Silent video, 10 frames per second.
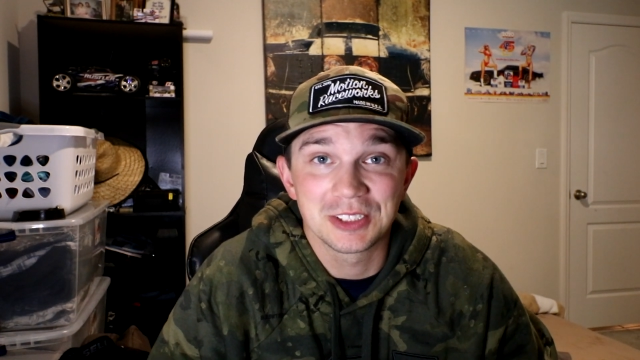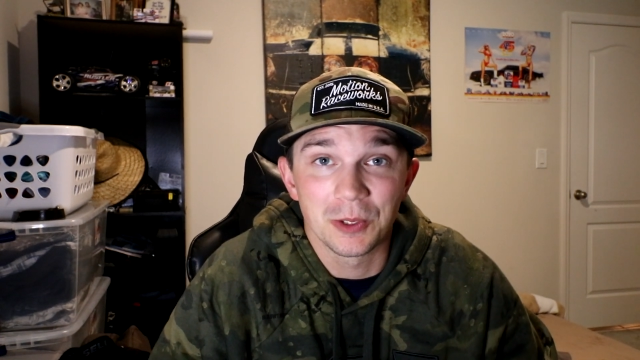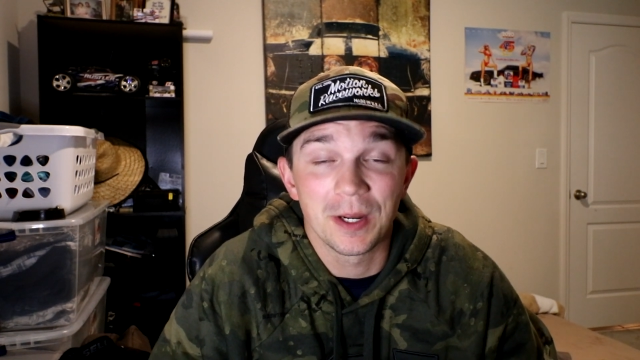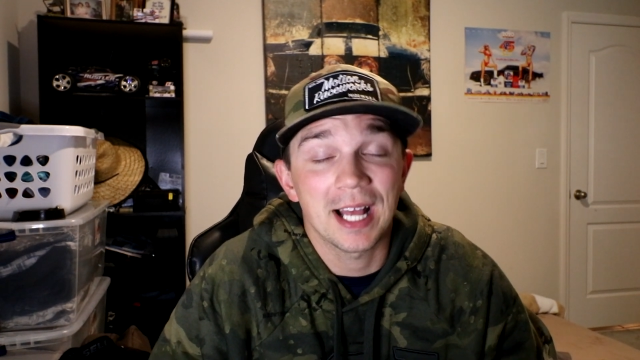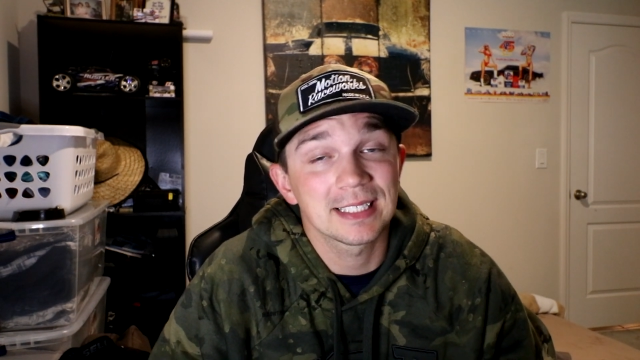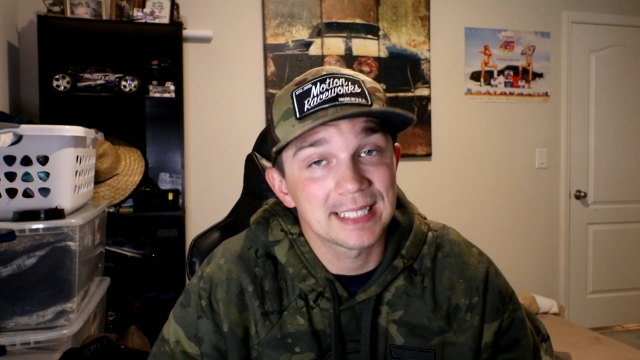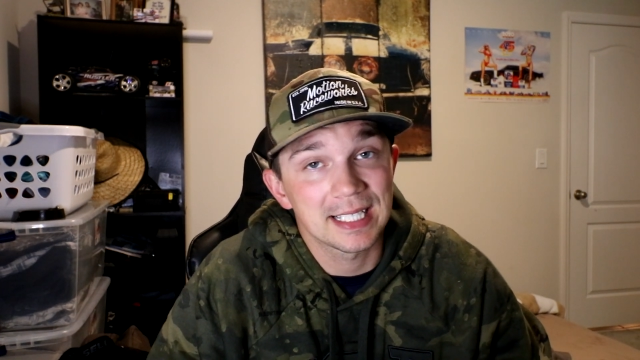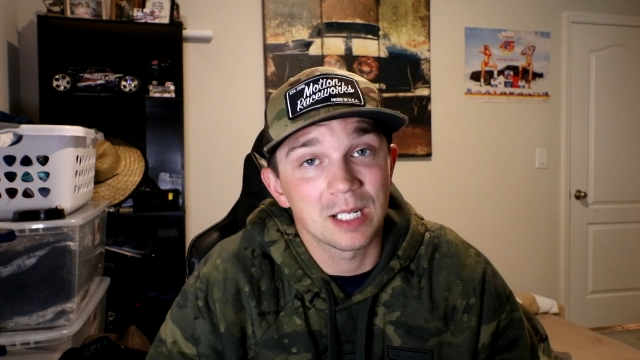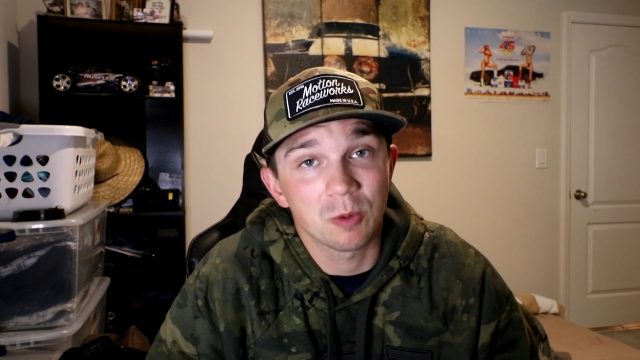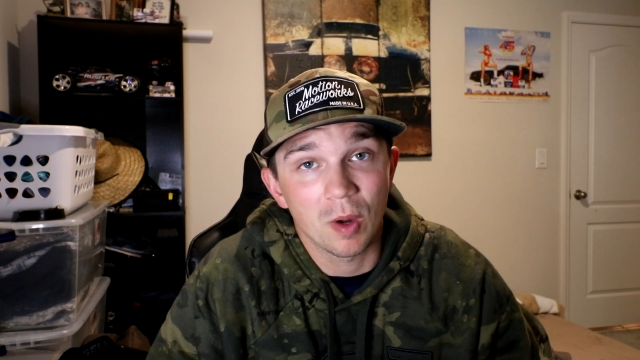so it has
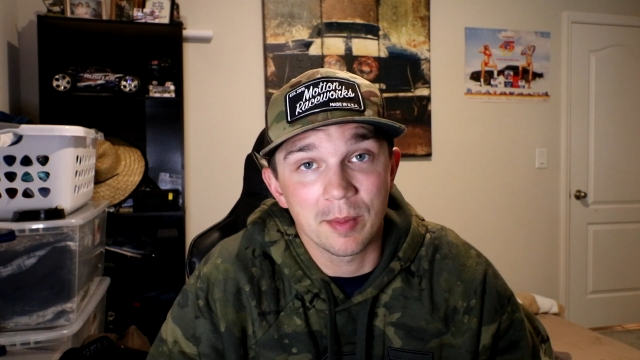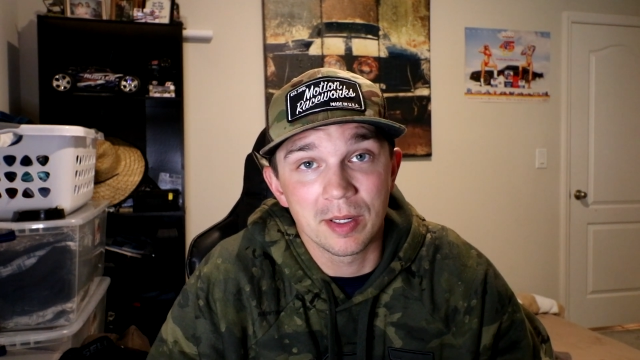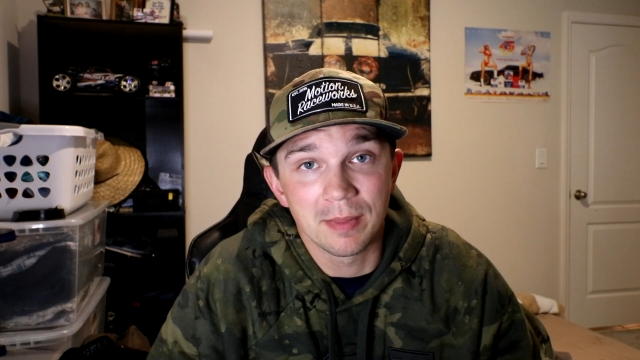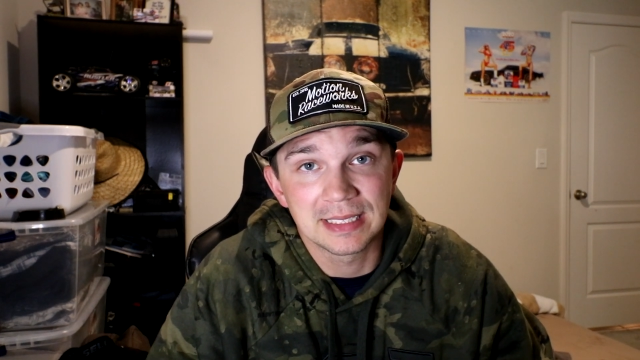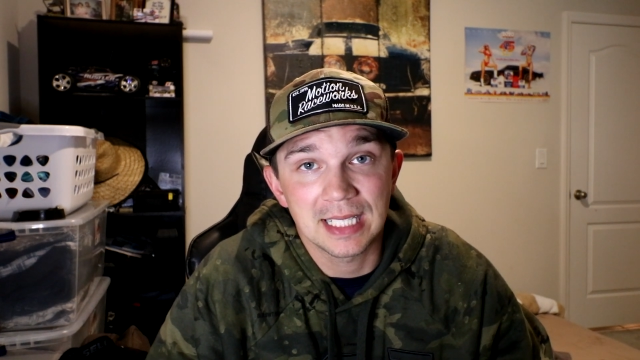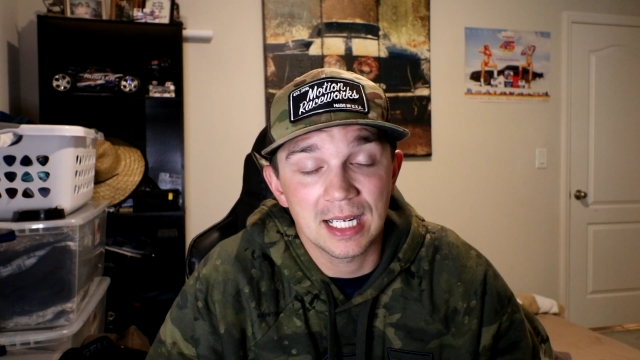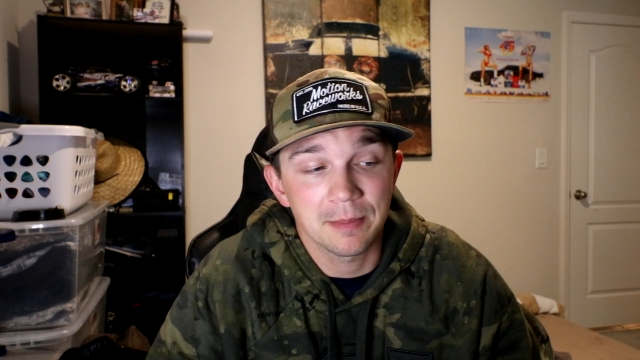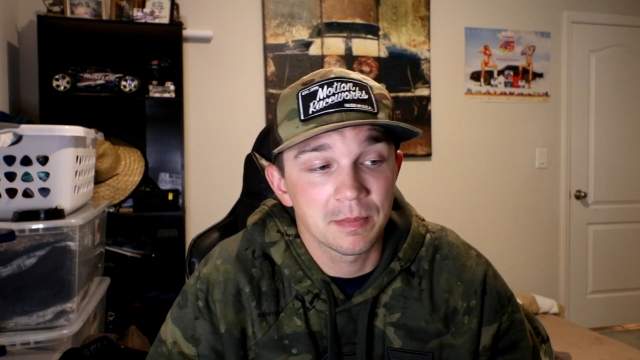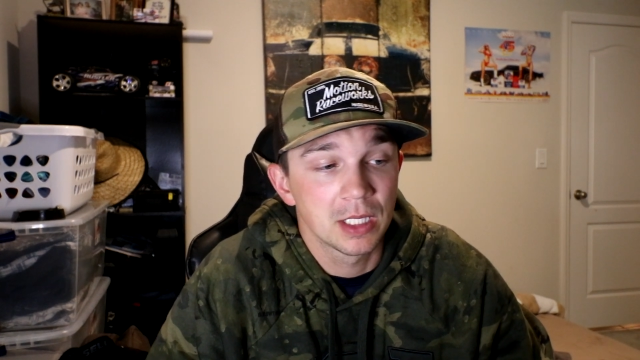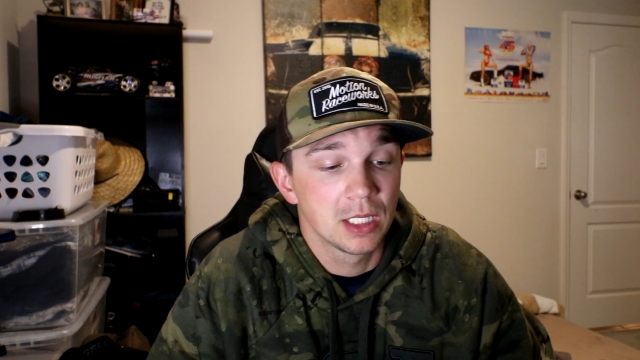taken up quite a bit of my time,